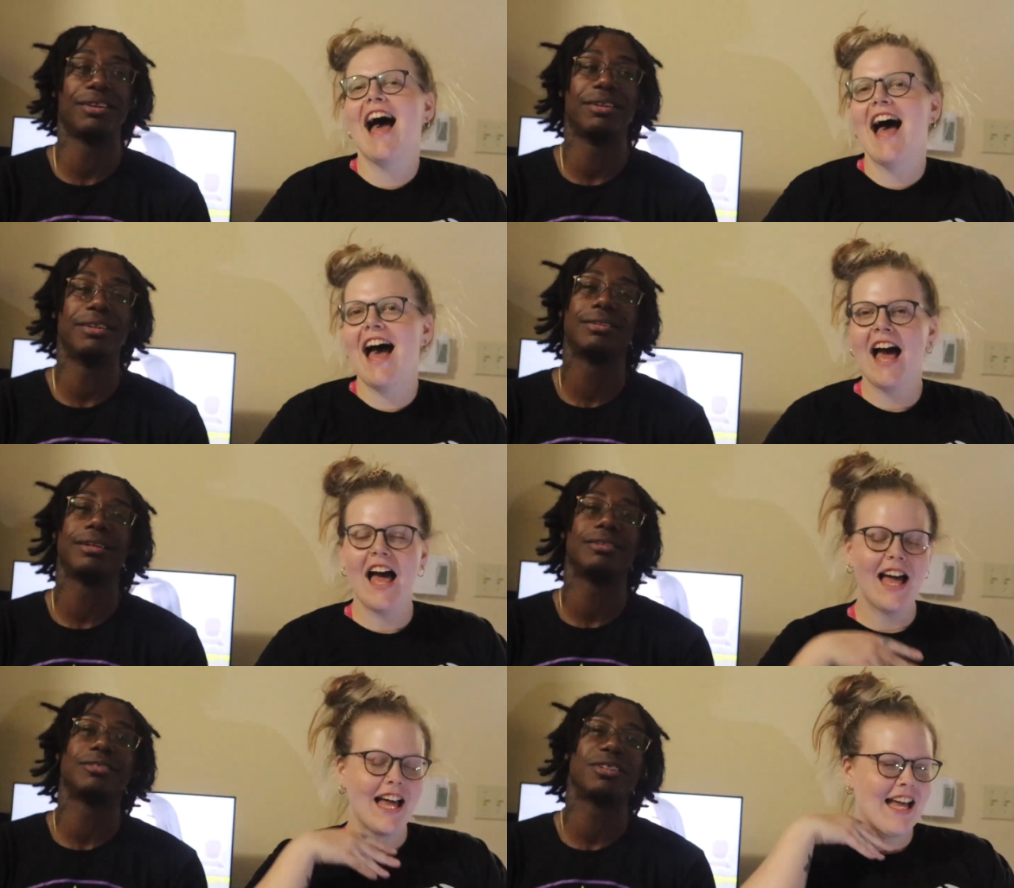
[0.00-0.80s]
Speaker 1: don't know.
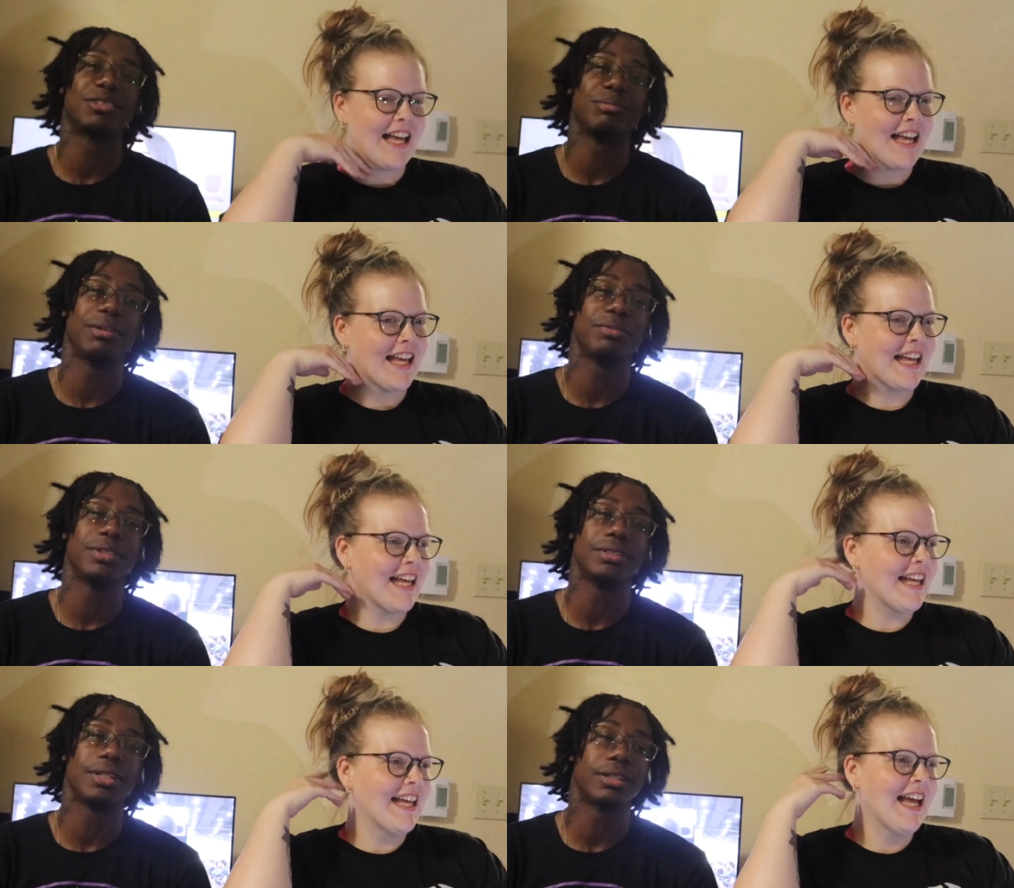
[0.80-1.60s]
I don't talk to my
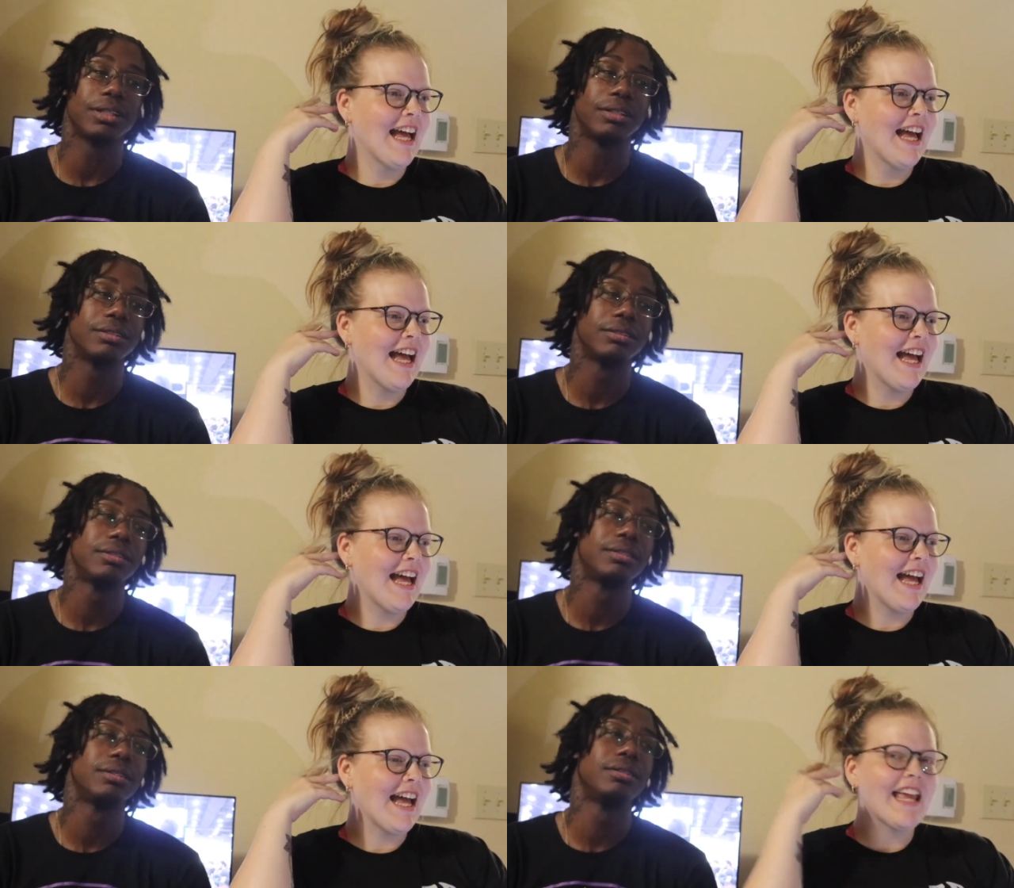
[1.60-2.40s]
friends like that.
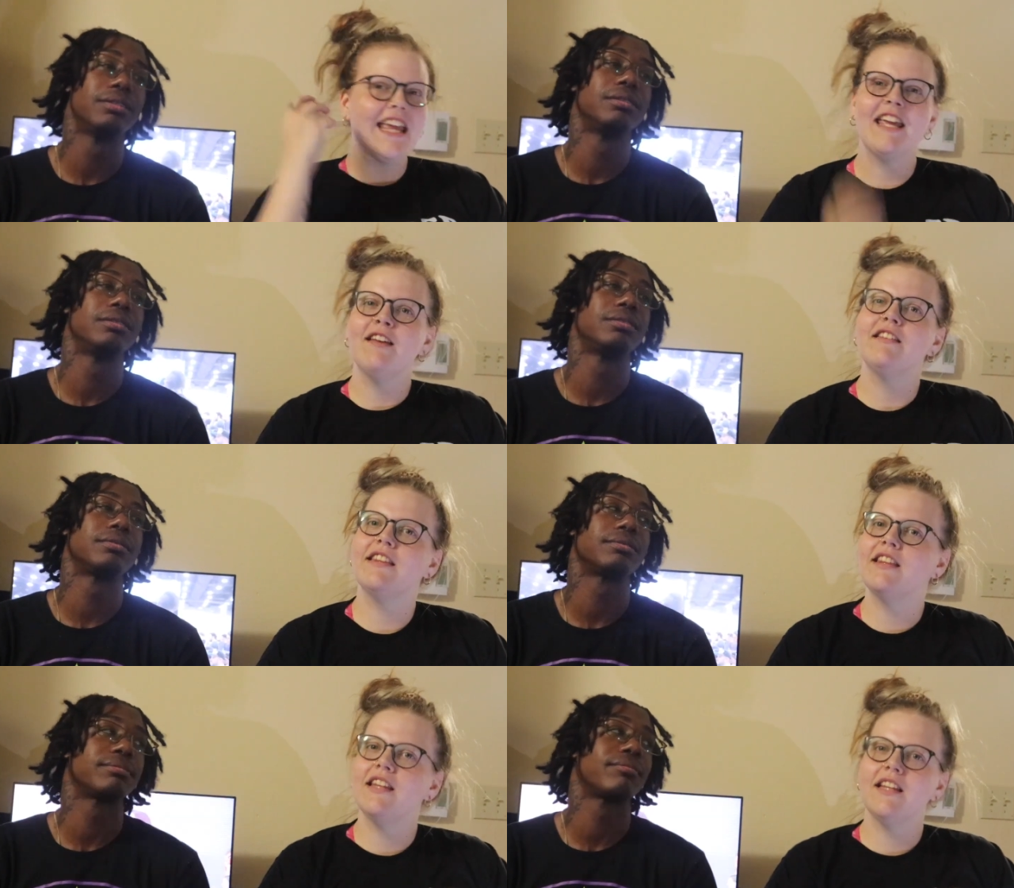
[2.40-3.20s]
Speaker 2: He,
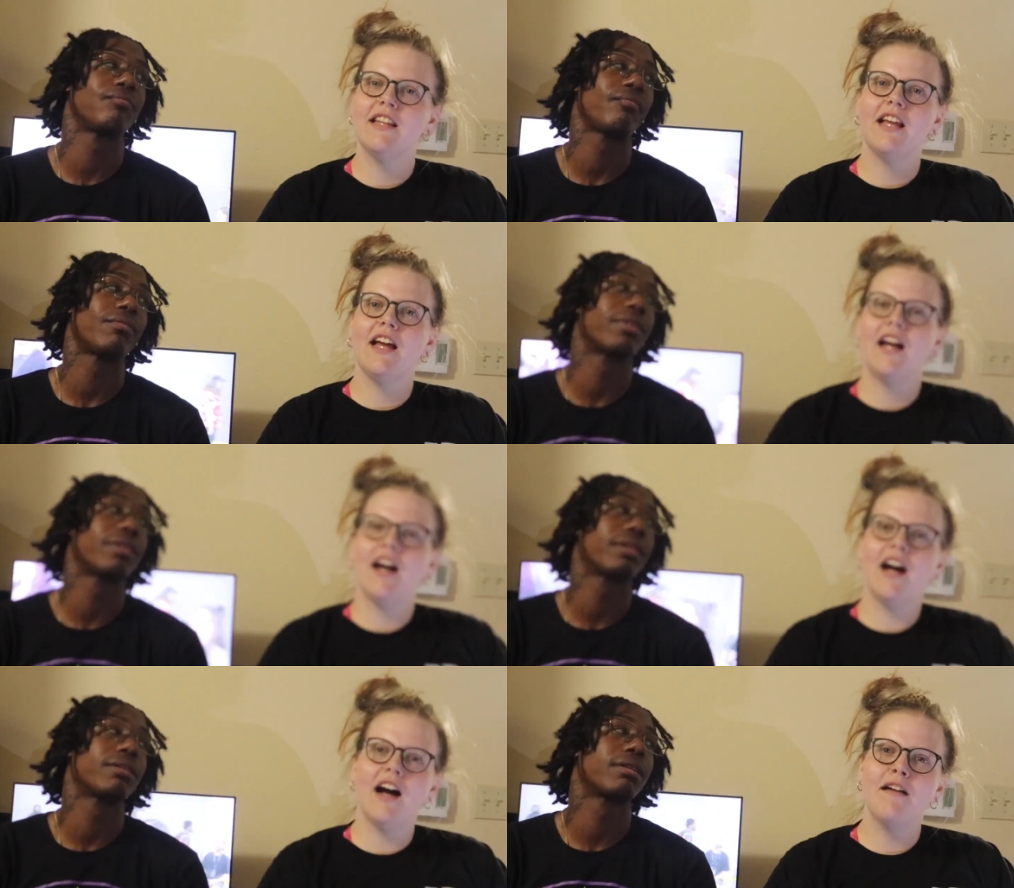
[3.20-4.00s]

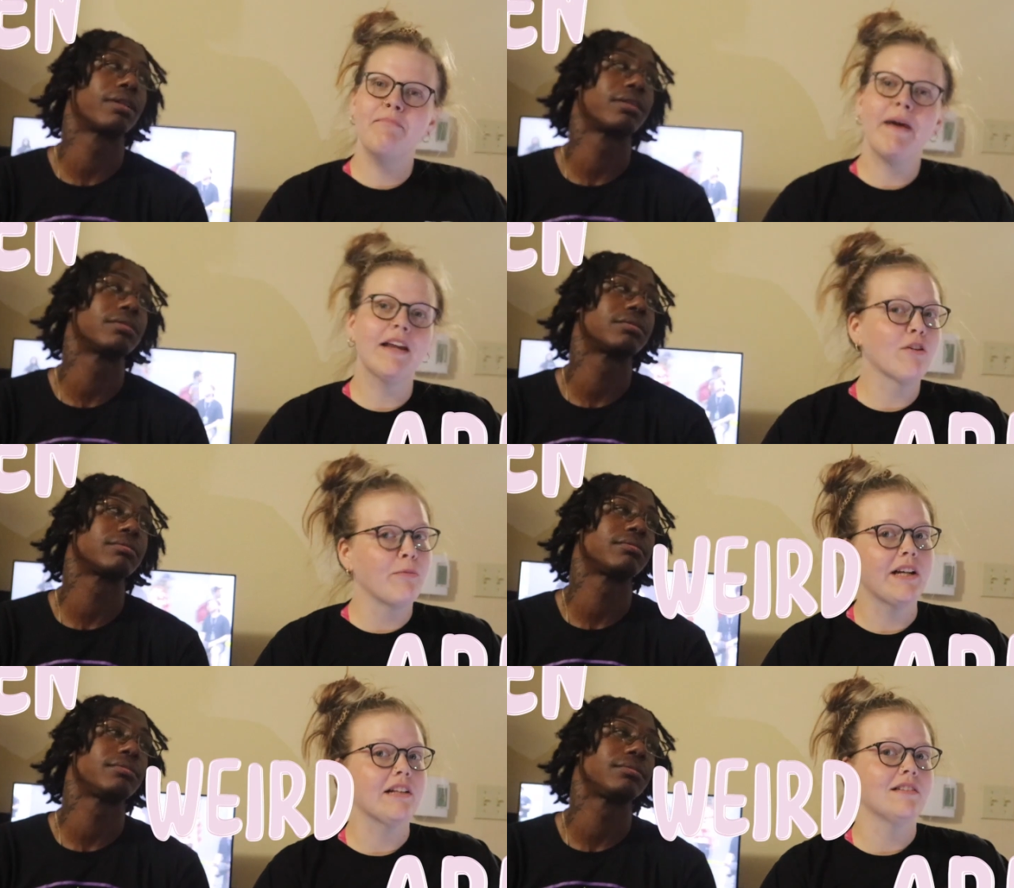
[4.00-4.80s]
men are
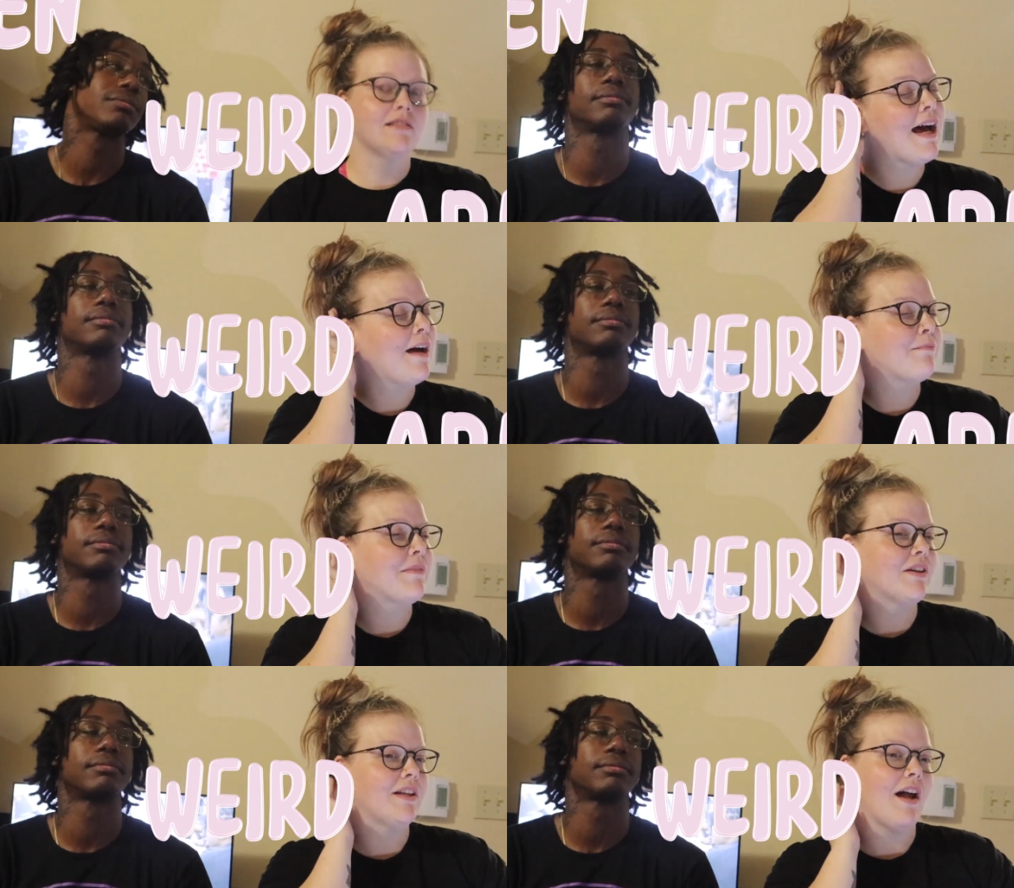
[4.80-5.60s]
weird. I'm
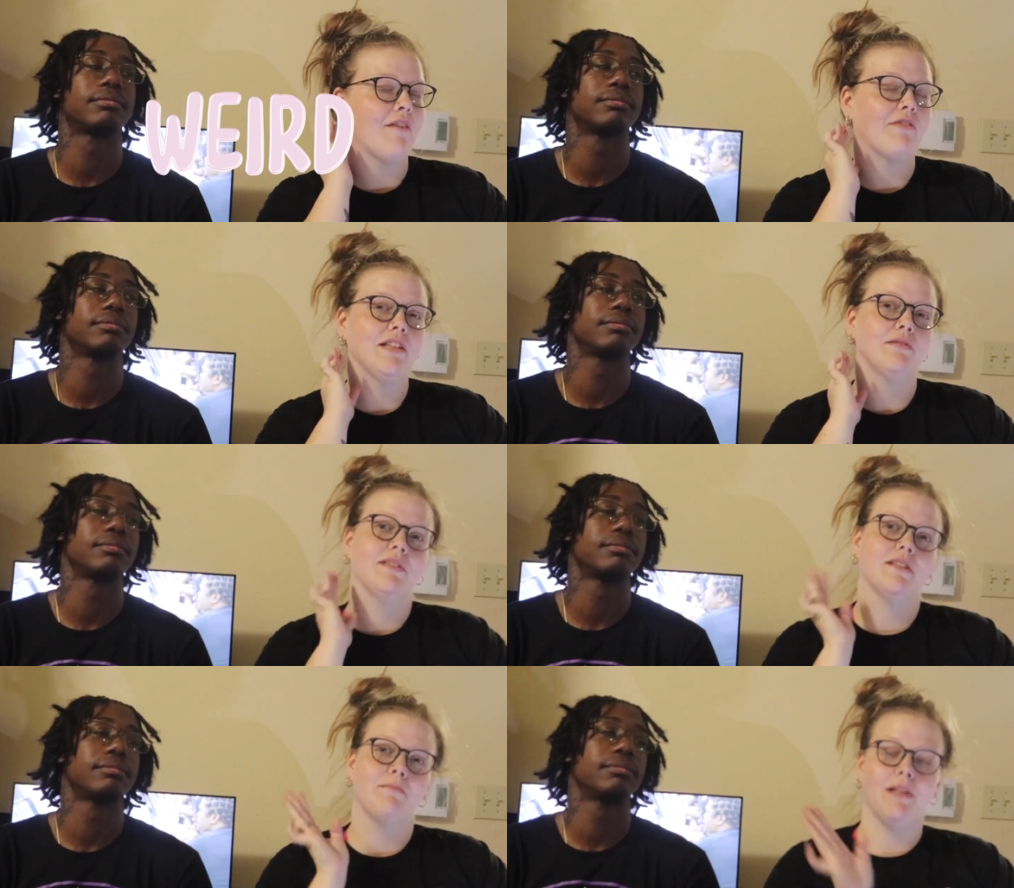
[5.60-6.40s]
literally not friends with
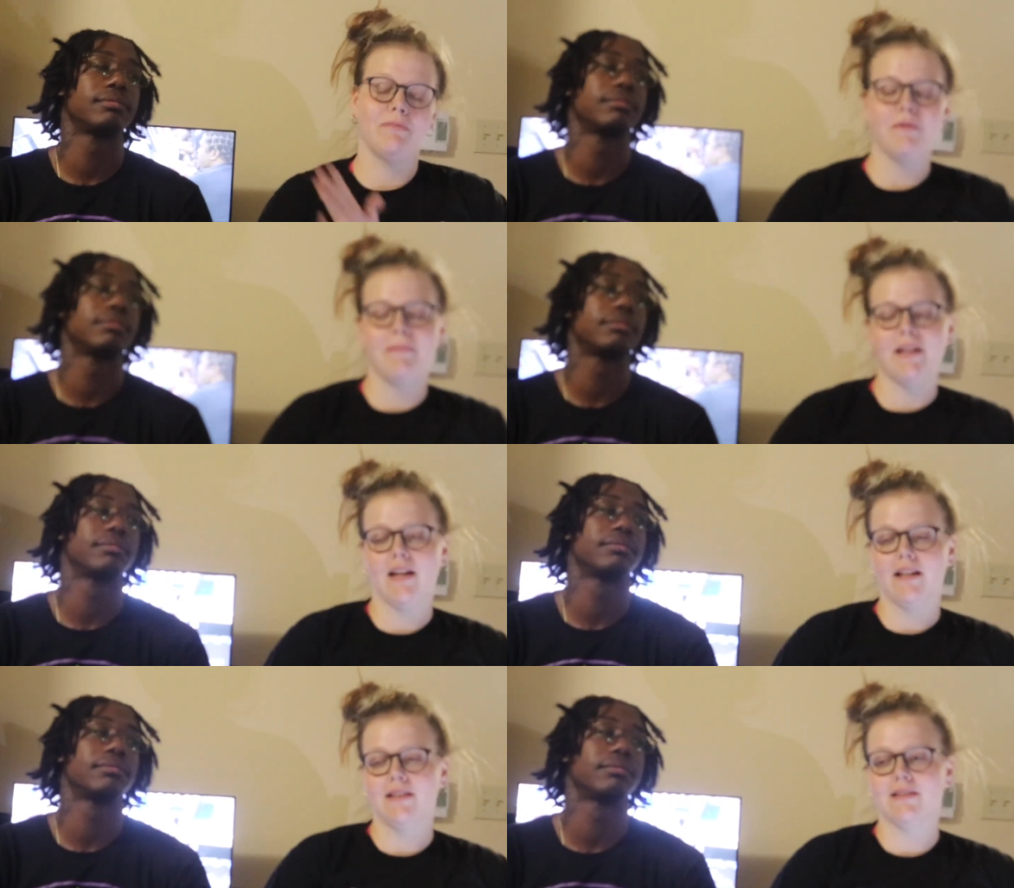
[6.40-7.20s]
some people
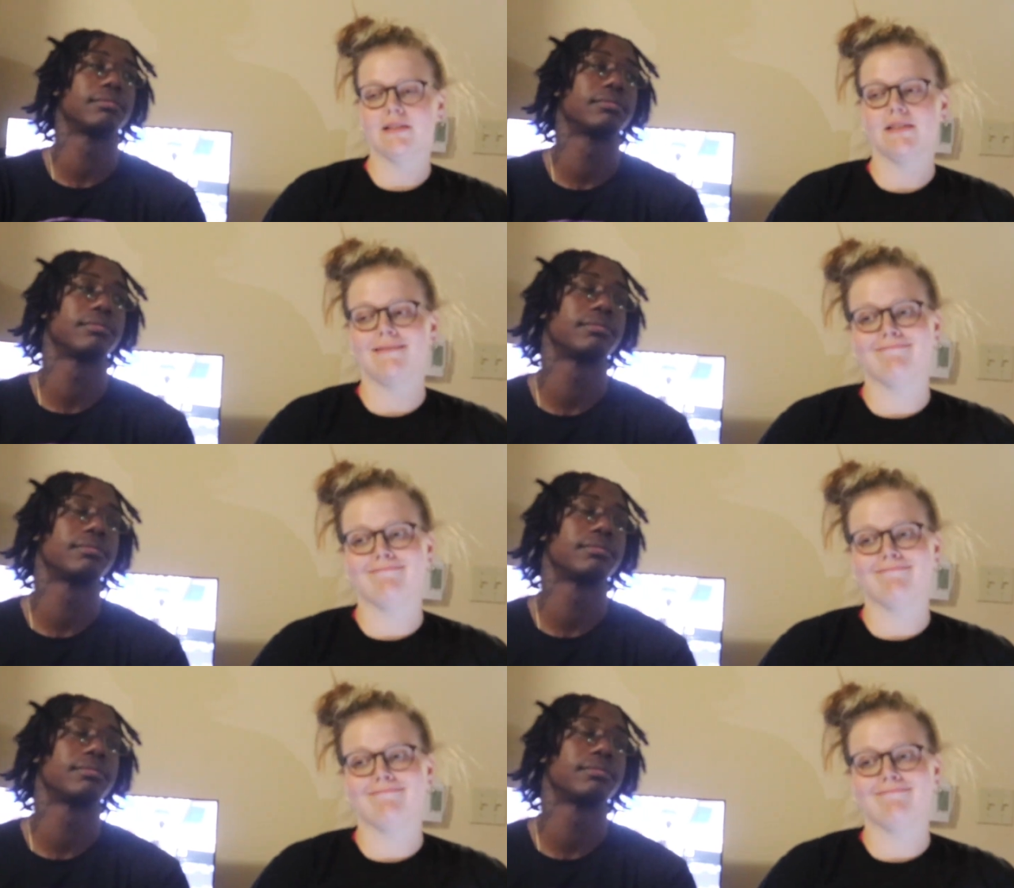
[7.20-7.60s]
because